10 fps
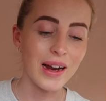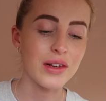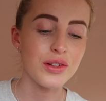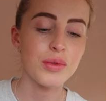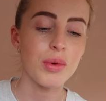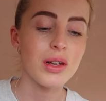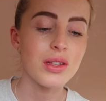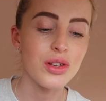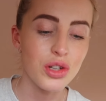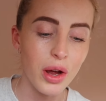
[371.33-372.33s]
And I just wanted
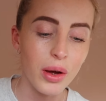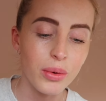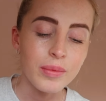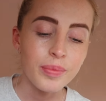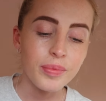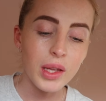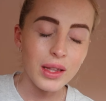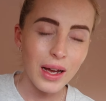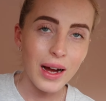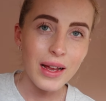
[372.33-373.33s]
to show
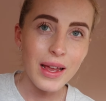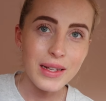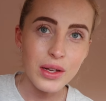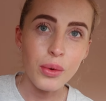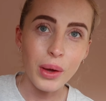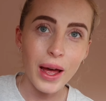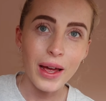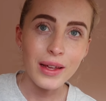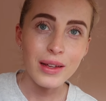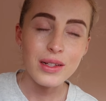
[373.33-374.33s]
that that is okay.